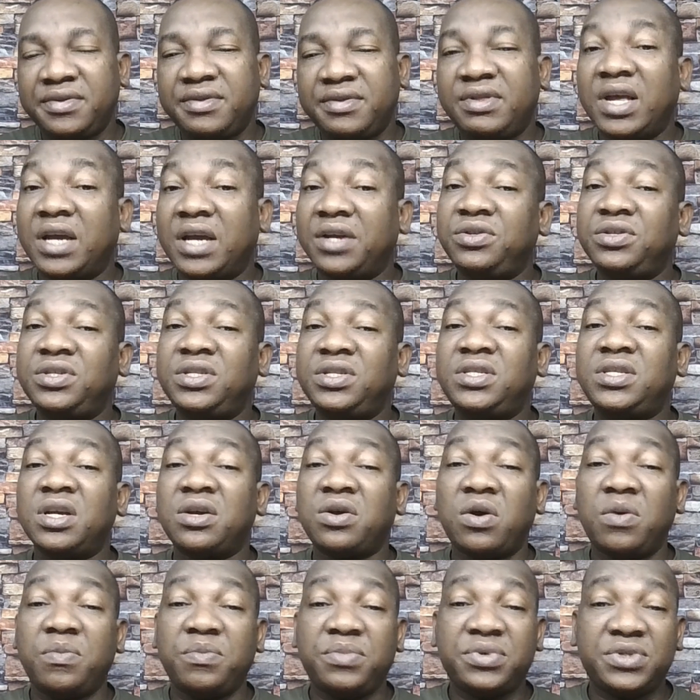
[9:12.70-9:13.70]
that uses a
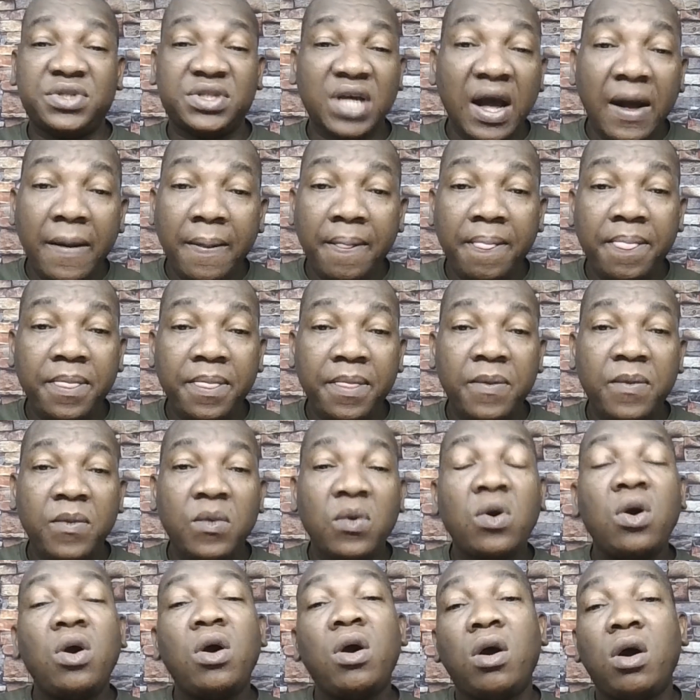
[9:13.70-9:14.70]
computer
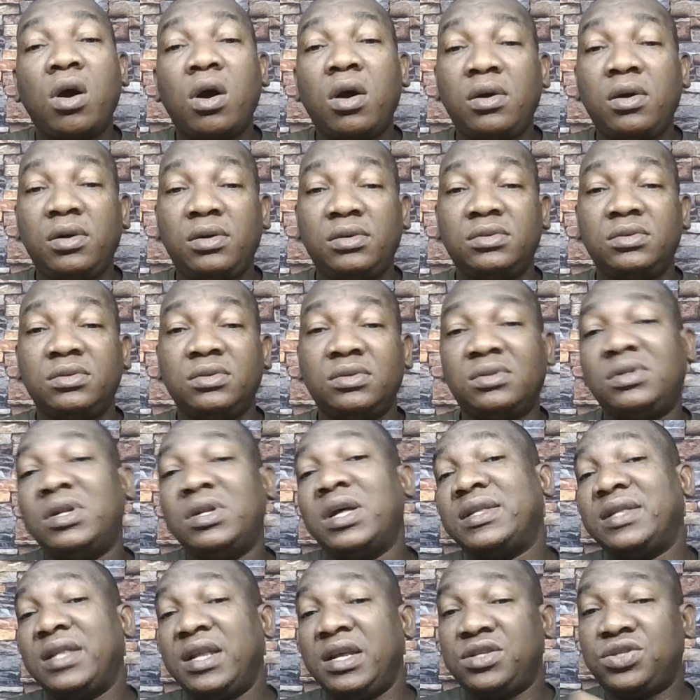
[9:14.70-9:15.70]
or
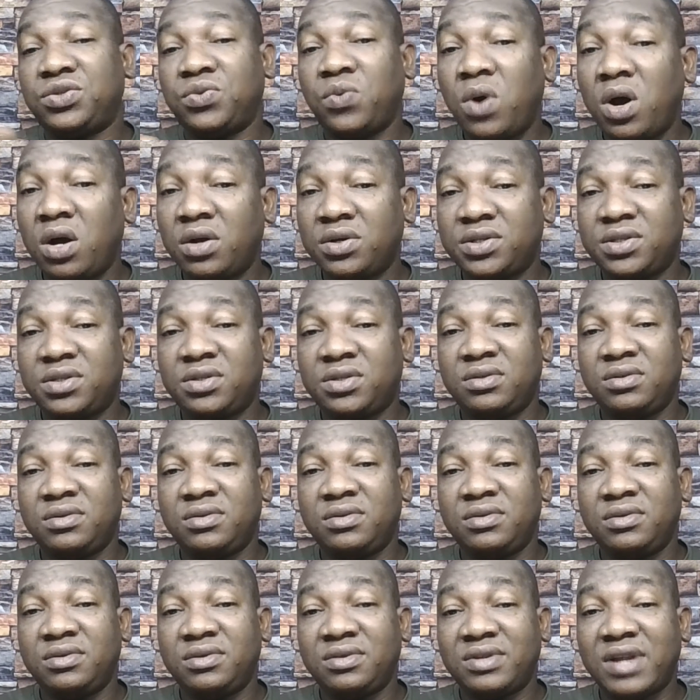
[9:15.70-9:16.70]
that networks
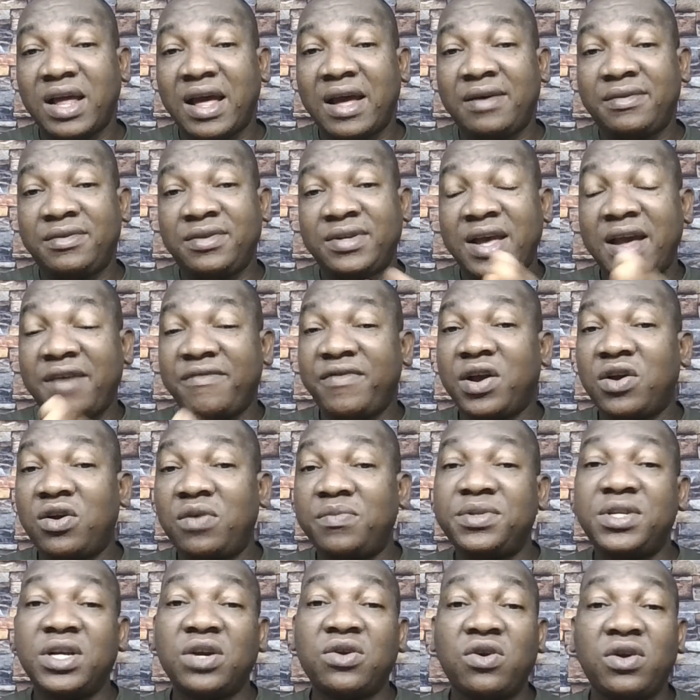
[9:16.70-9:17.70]
that have your
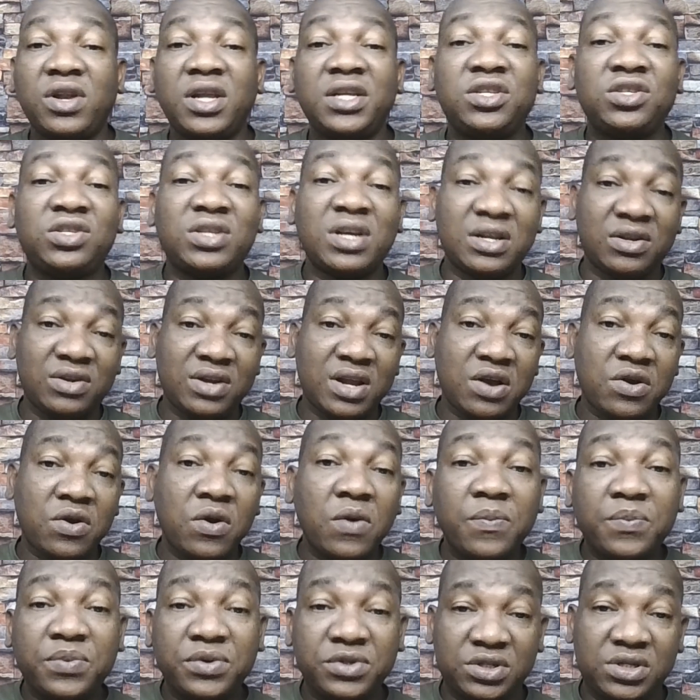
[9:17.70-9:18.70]
computer connected to another
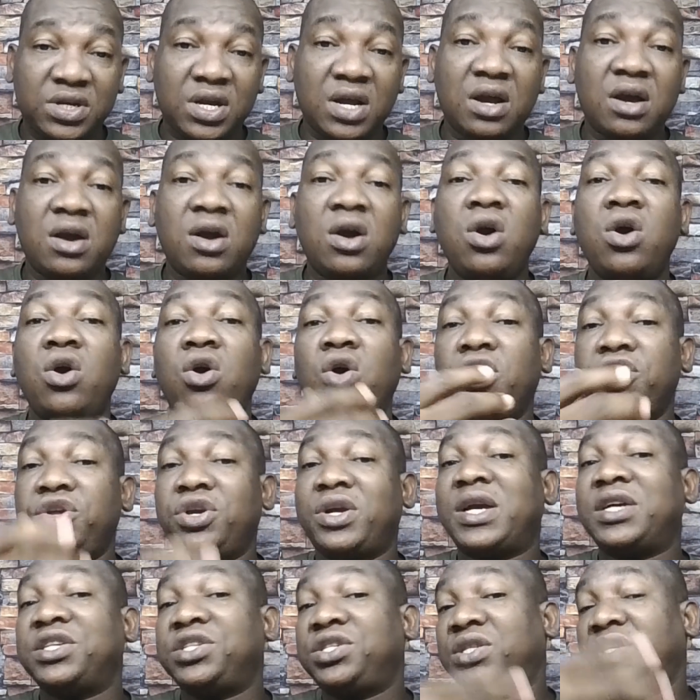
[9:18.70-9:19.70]
computer or you
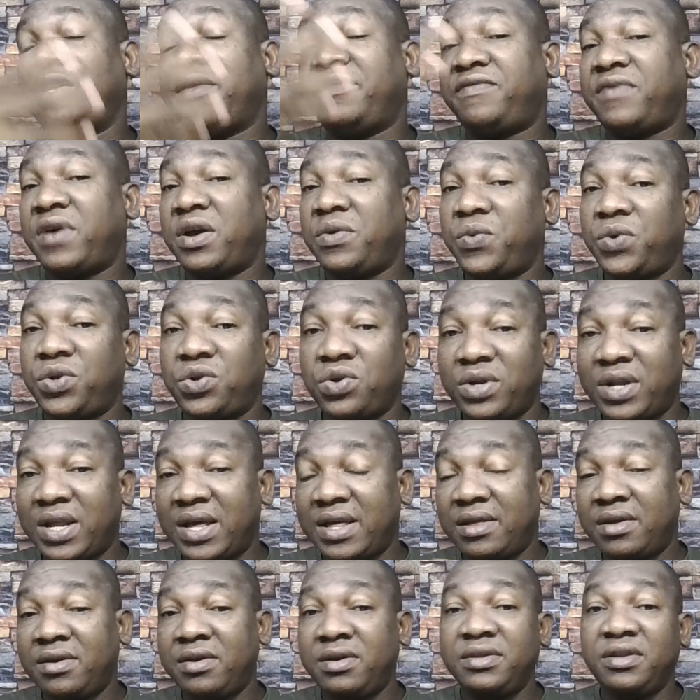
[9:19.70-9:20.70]
can share file with
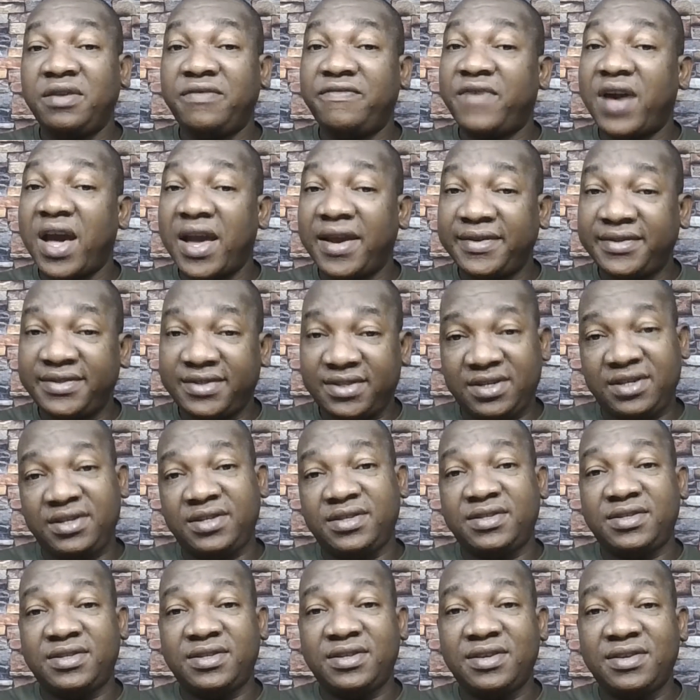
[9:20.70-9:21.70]
other
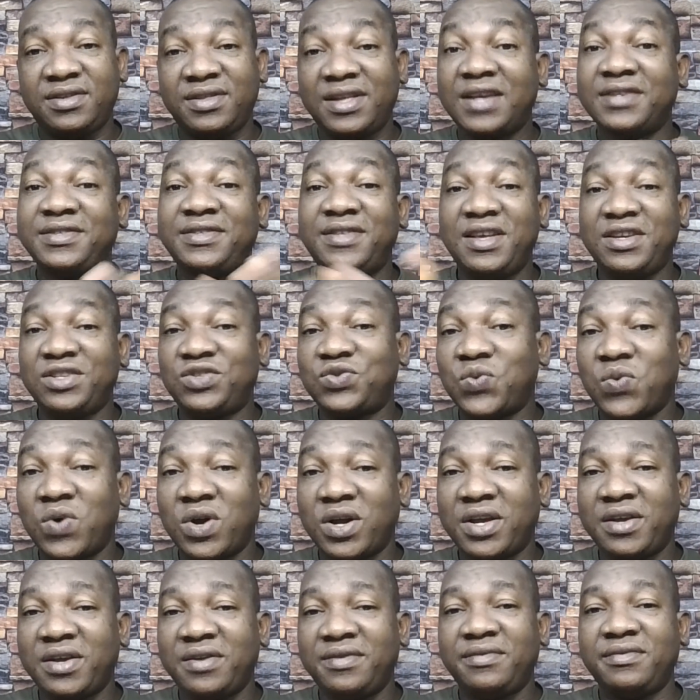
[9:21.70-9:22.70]
devices. That's
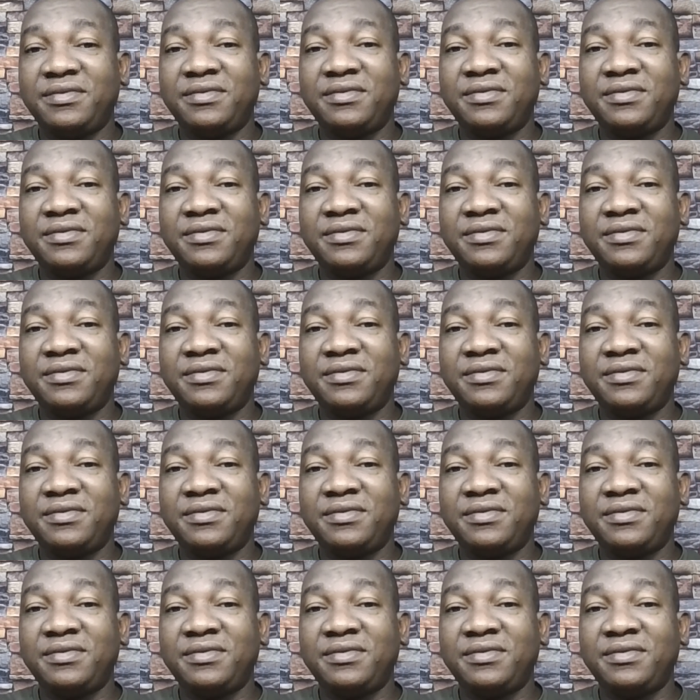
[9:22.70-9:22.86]
networking.